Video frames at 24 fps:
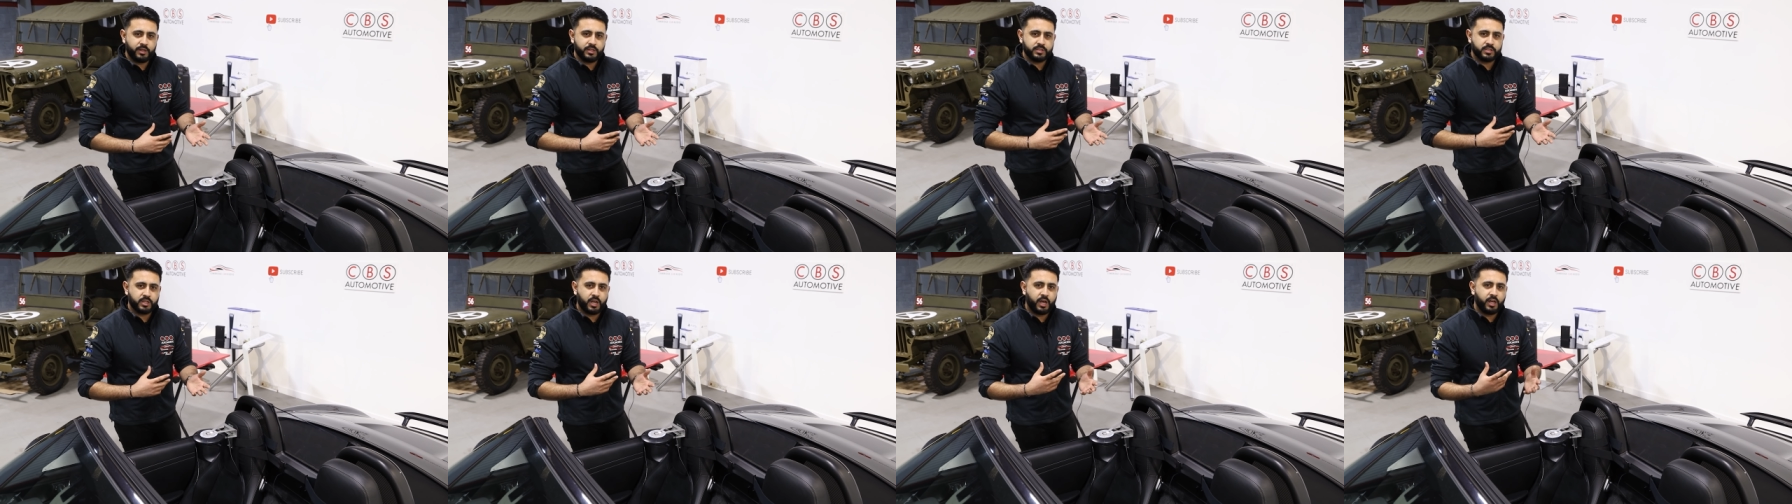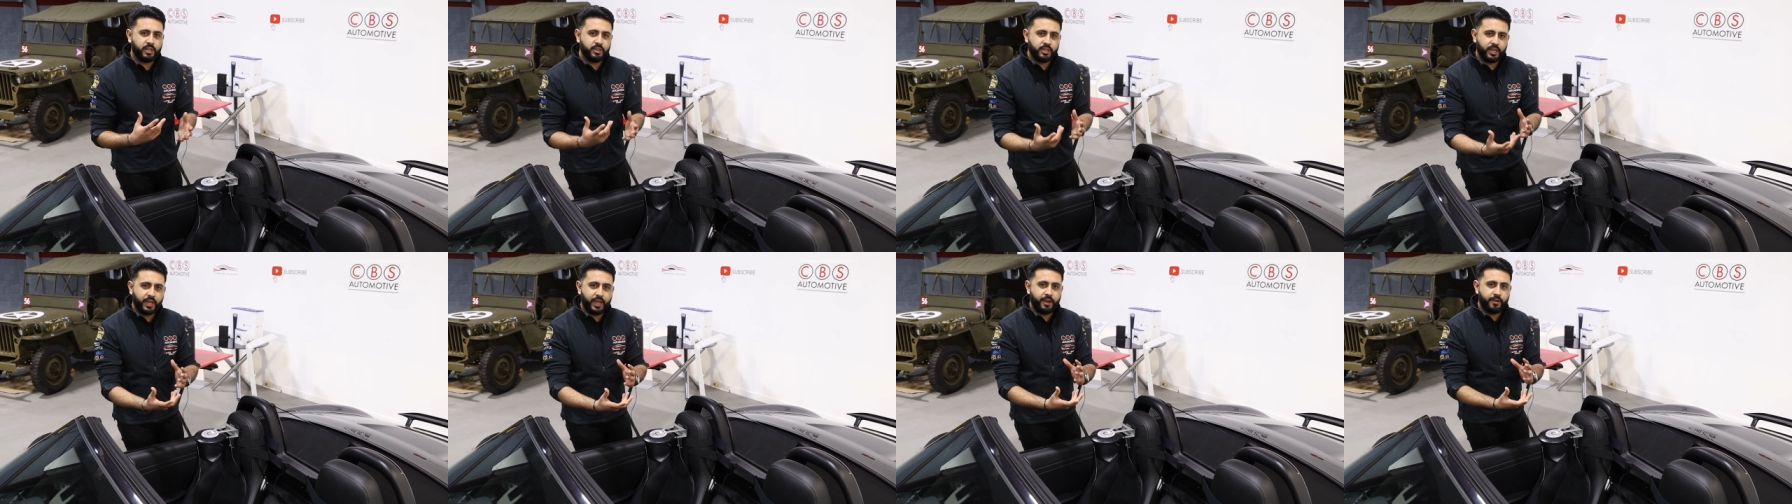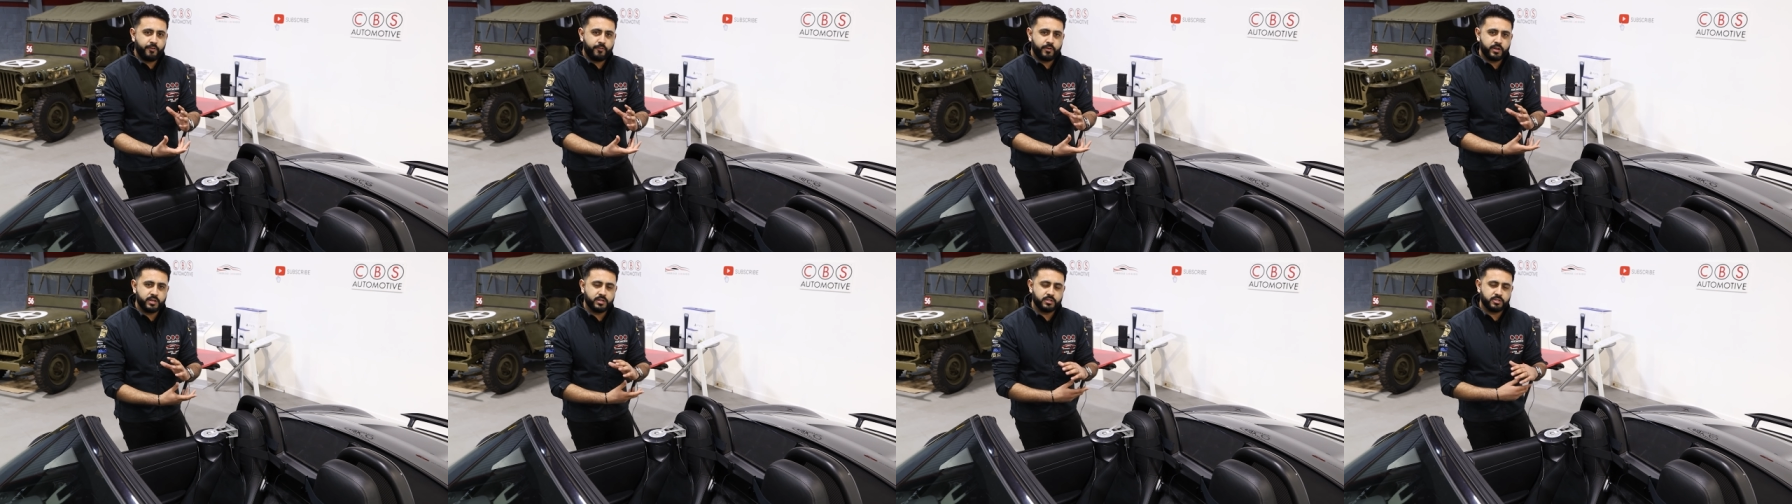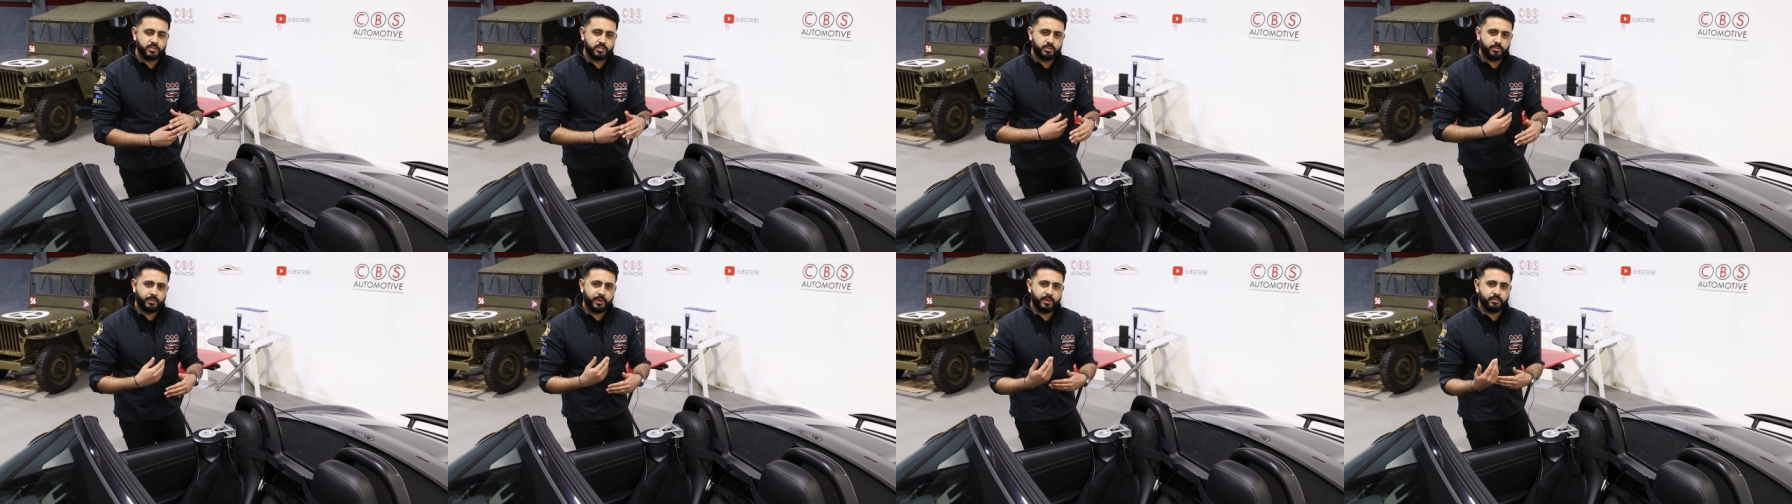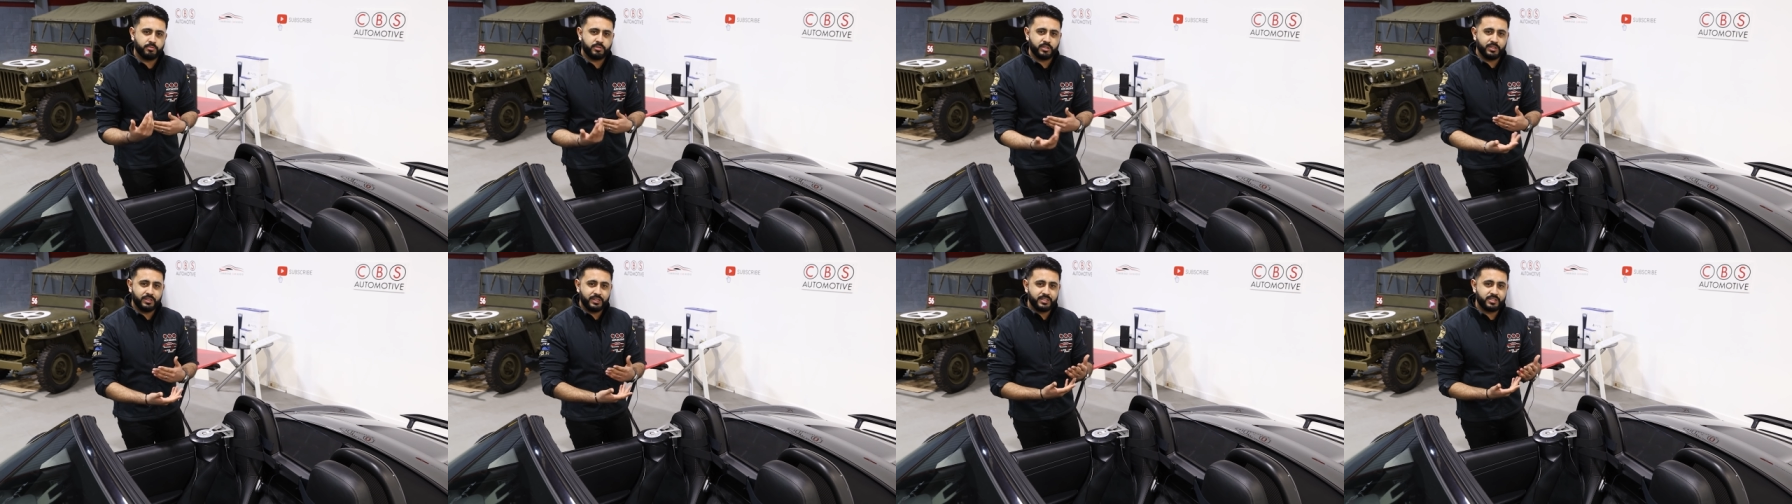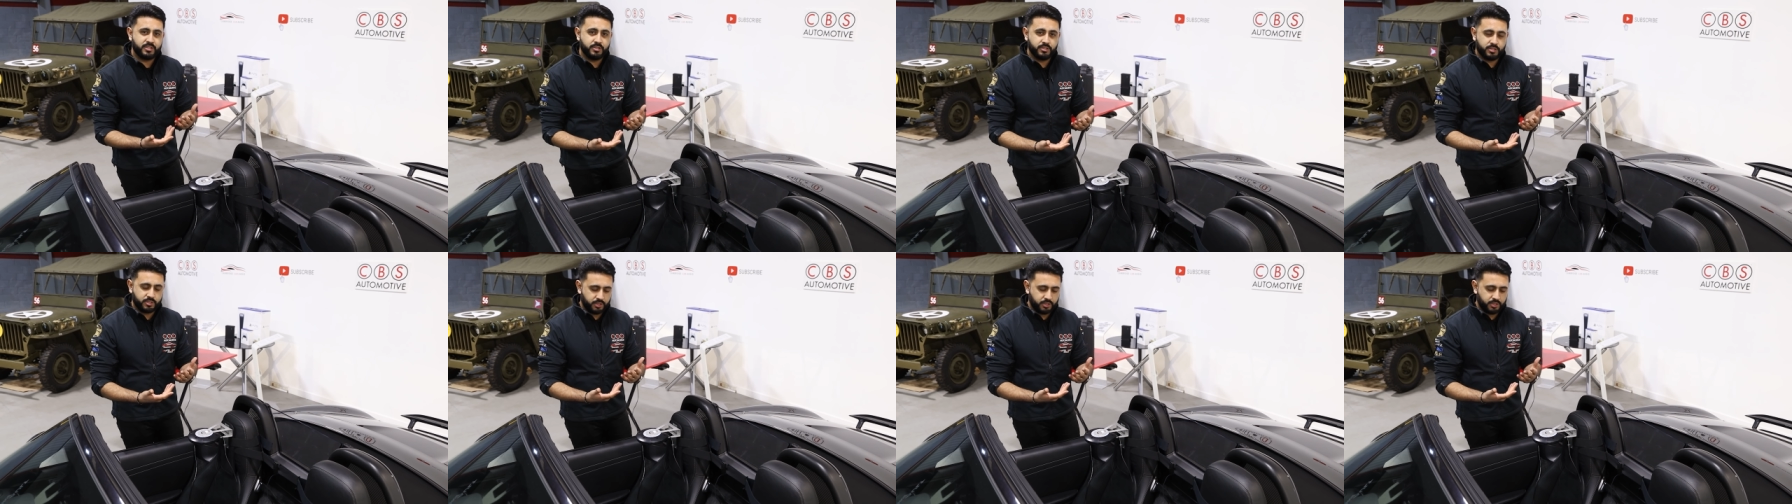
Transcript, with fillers: as other areas to be able to listen